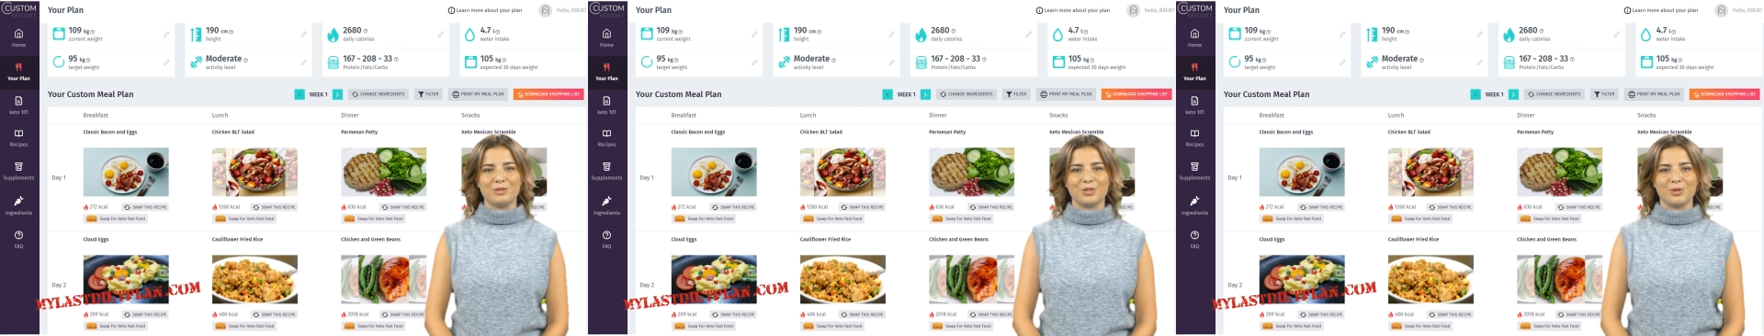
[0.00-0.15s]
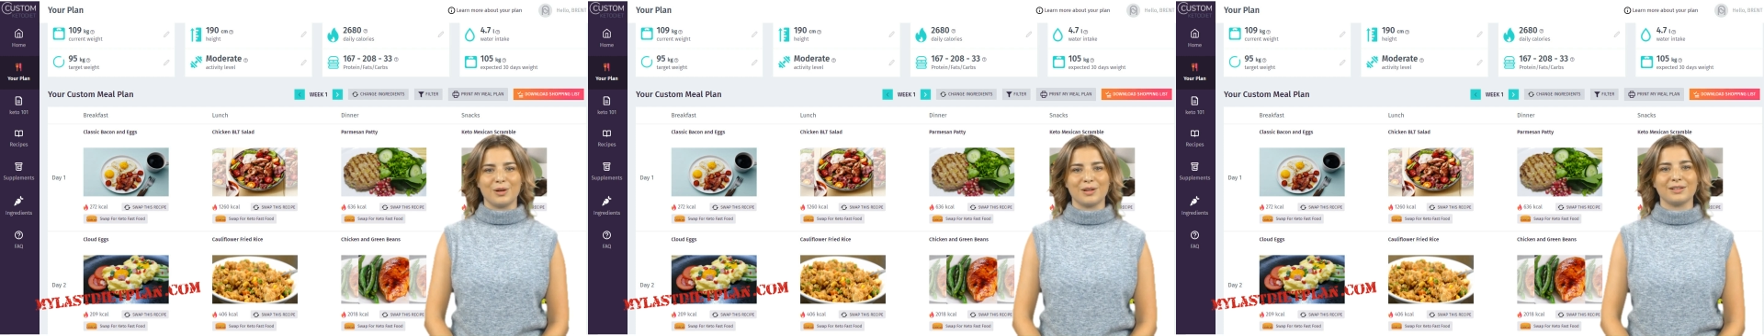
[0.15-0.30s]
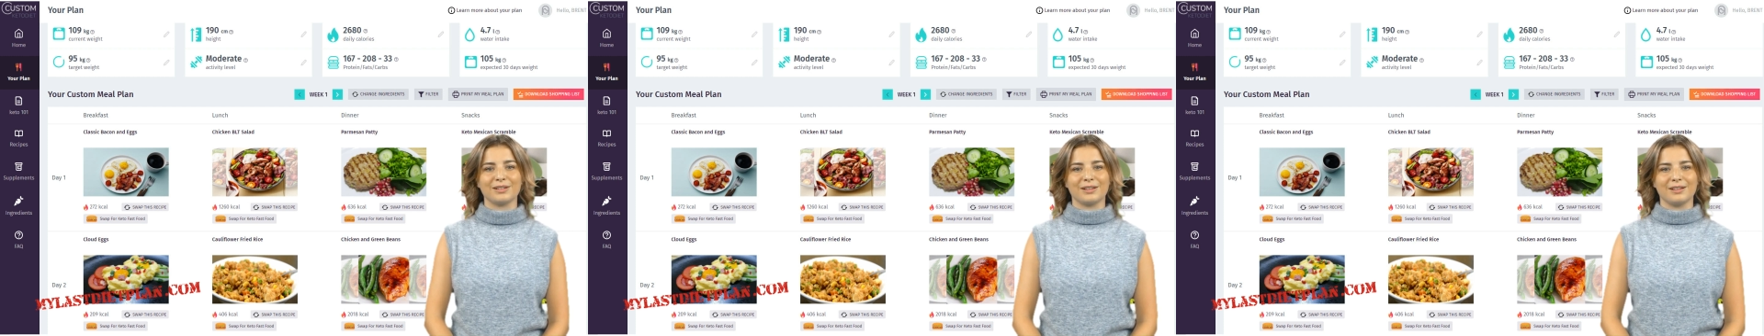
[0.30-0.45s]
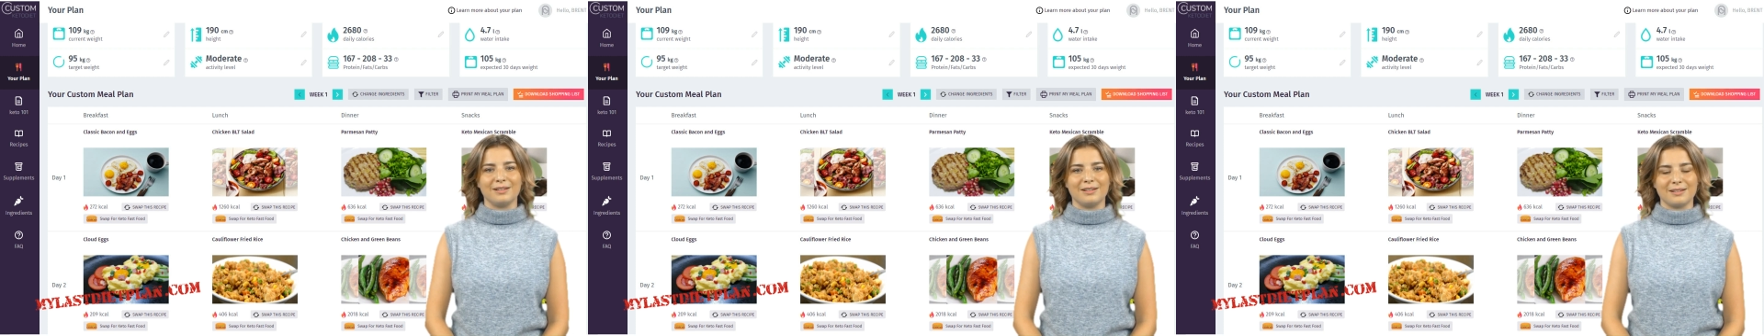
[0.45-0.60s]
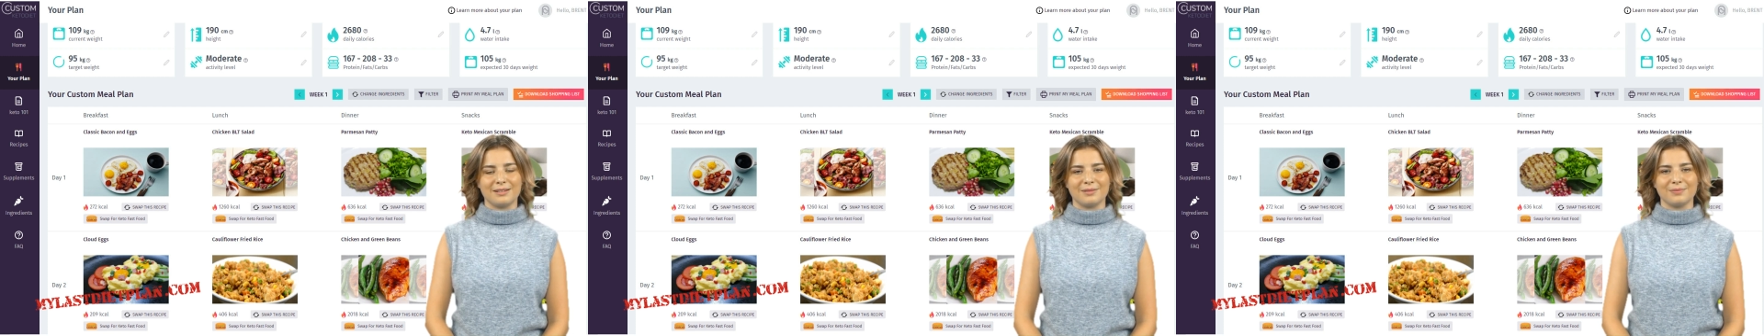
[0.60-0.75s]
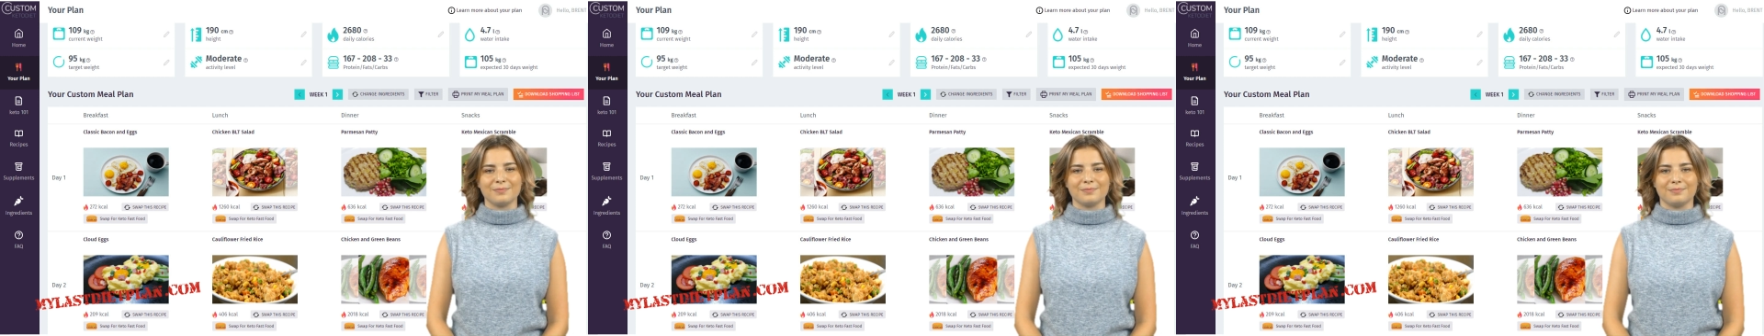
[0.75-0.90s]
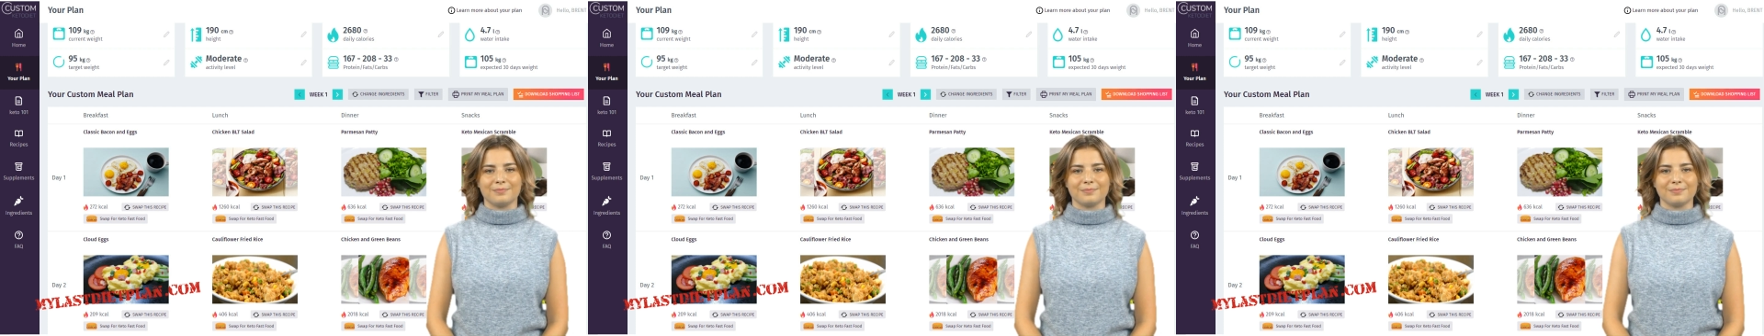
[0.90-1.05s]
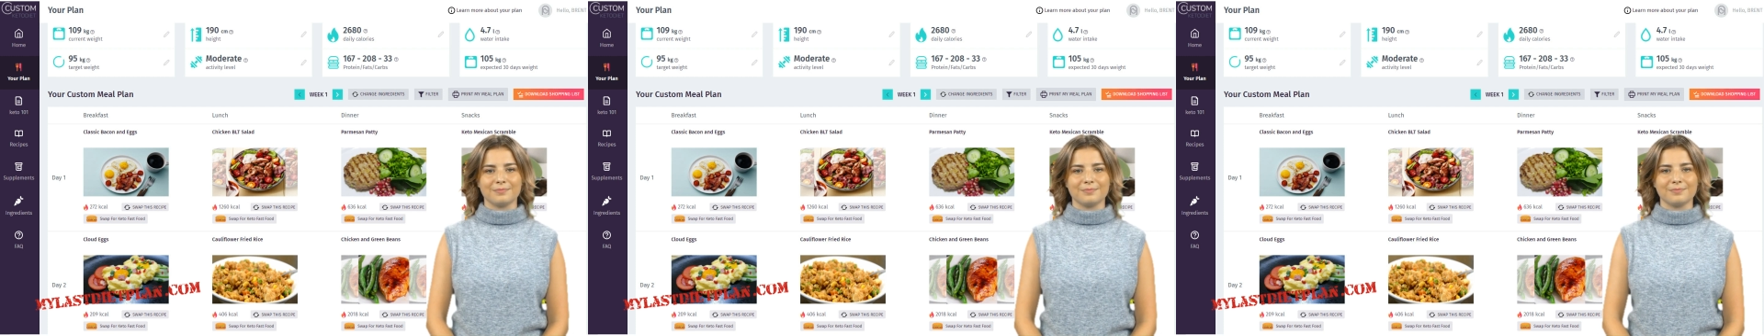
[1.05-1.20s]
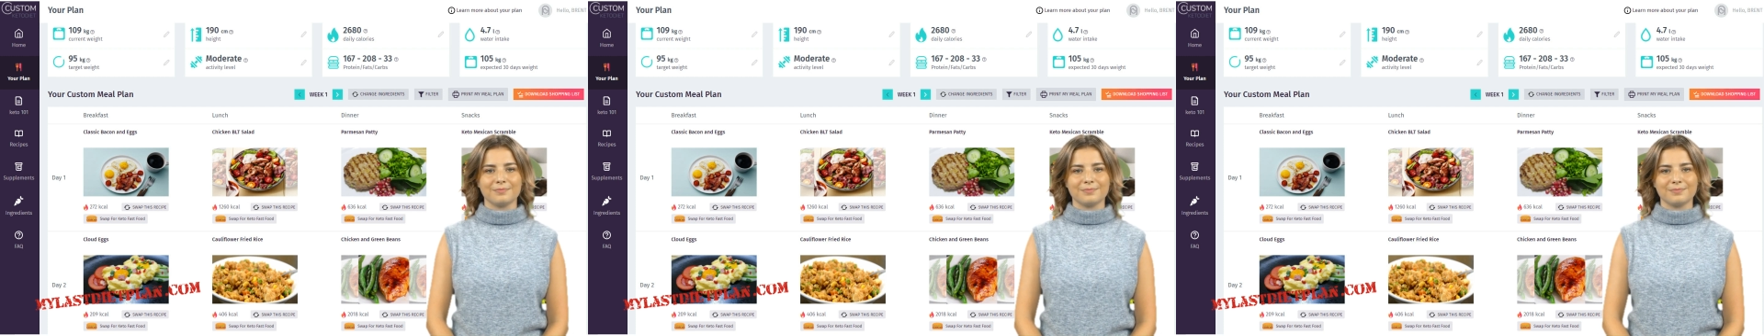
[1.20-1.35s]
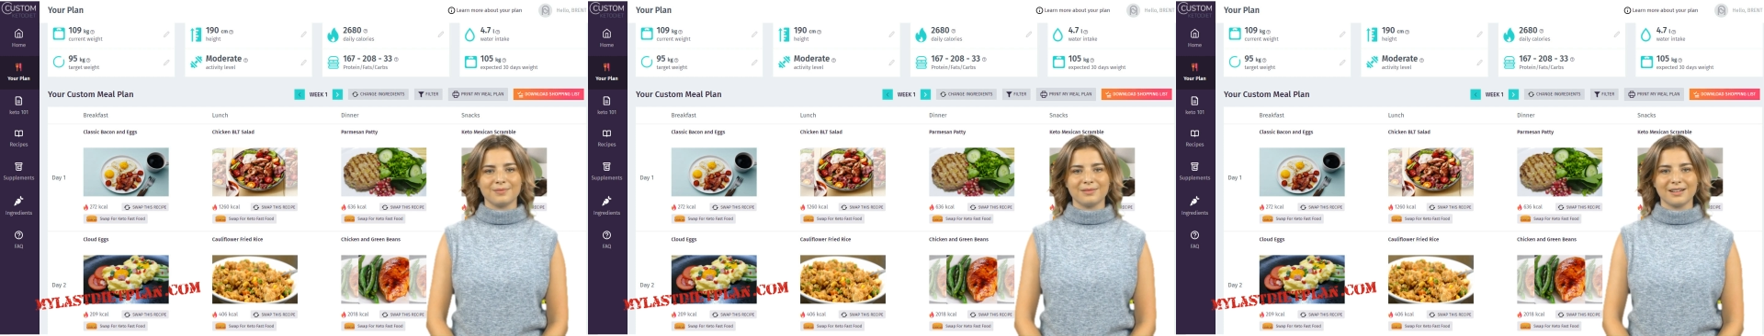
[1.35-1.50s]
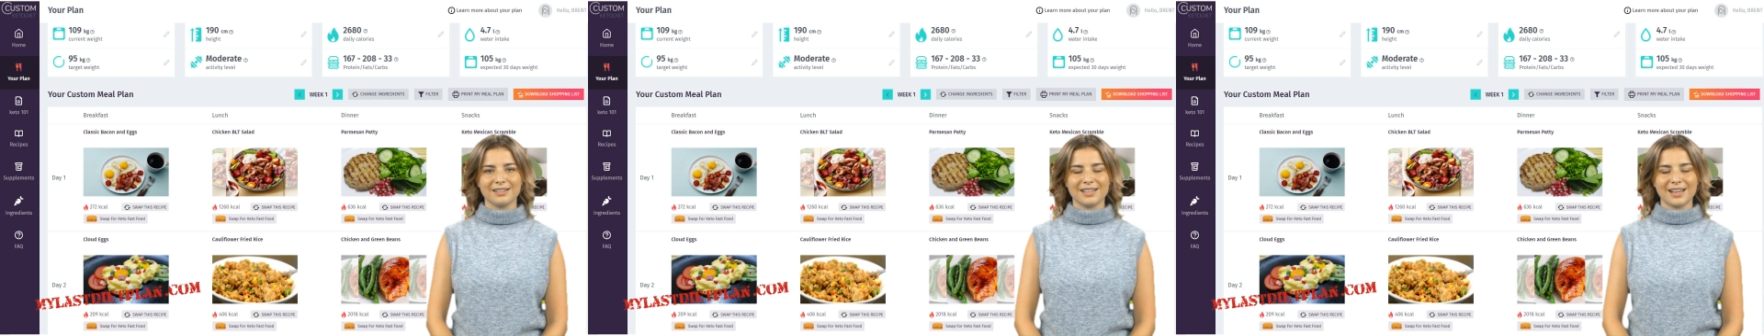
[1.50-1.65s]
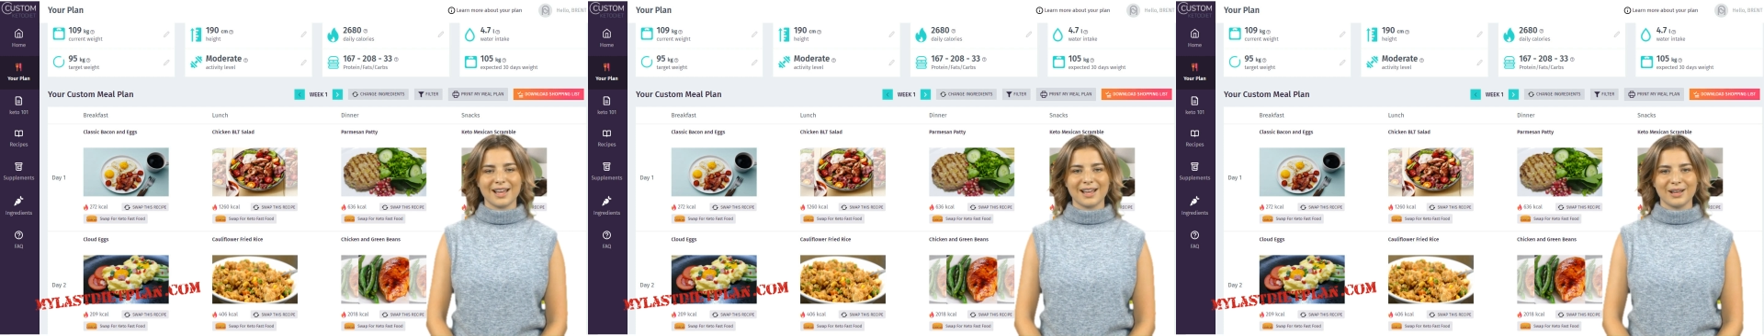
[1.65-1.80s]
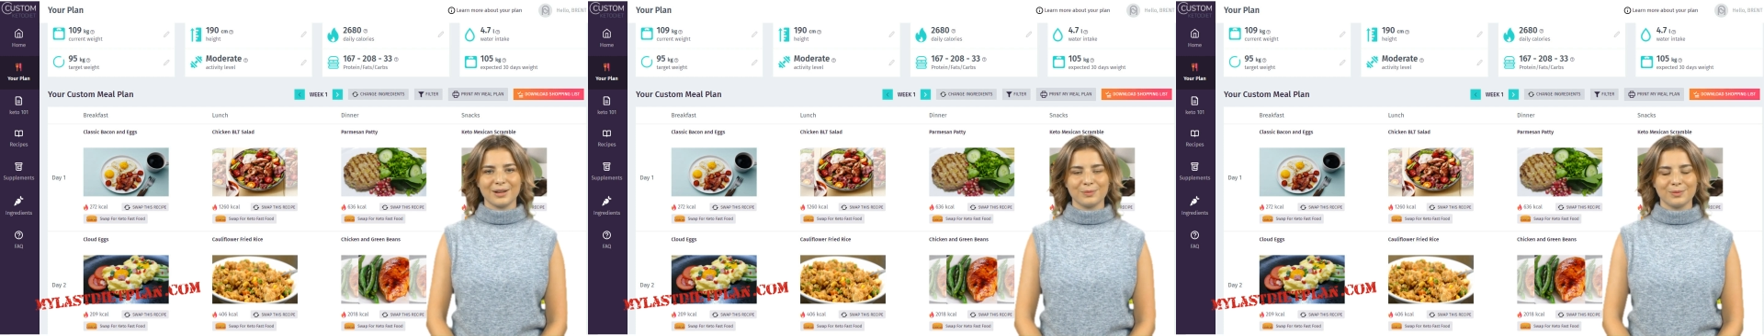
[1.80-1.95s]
choices. The diet